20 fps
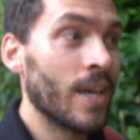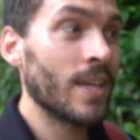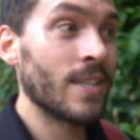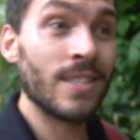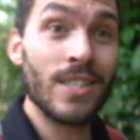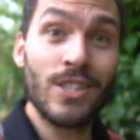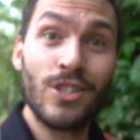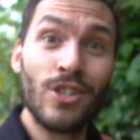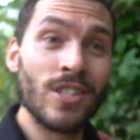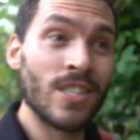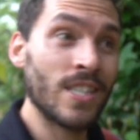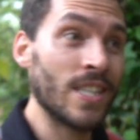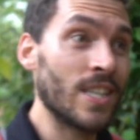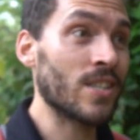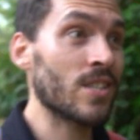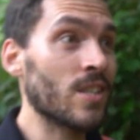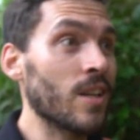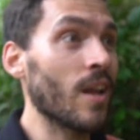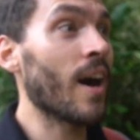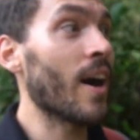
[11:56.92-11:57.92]
did you see a
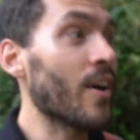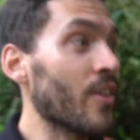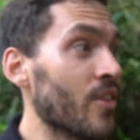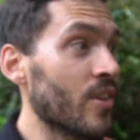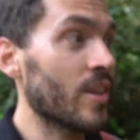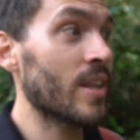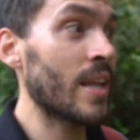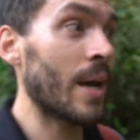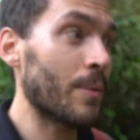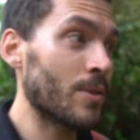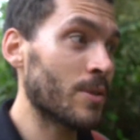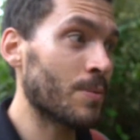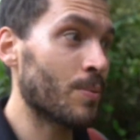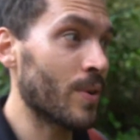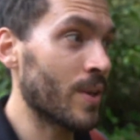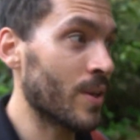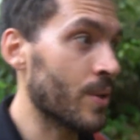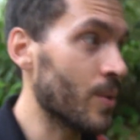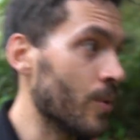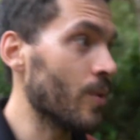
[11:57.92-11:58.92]
sloth? That was
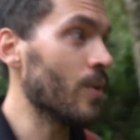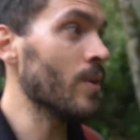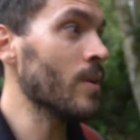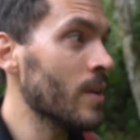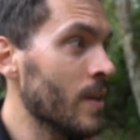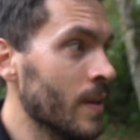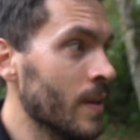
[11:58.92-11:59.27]
pretty cool.